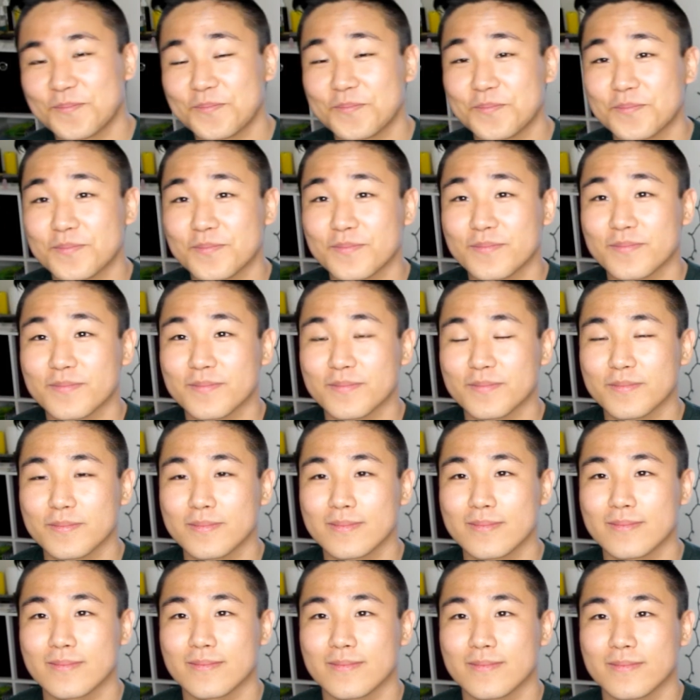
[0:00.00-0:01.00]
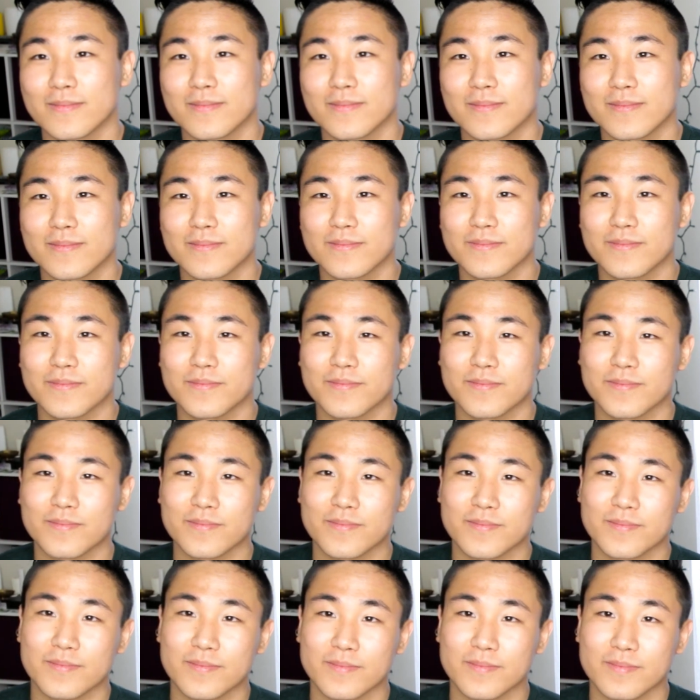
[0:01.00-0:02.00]

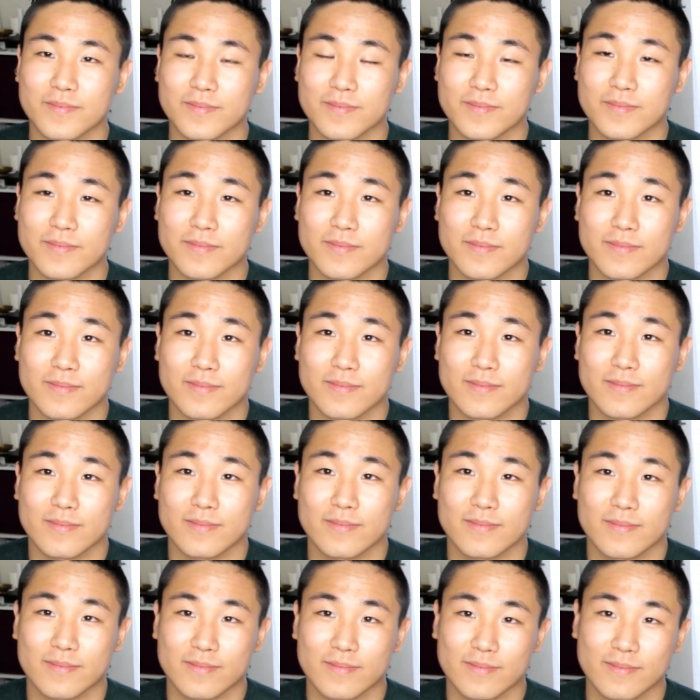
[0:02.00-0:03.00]
This person isn't speaking.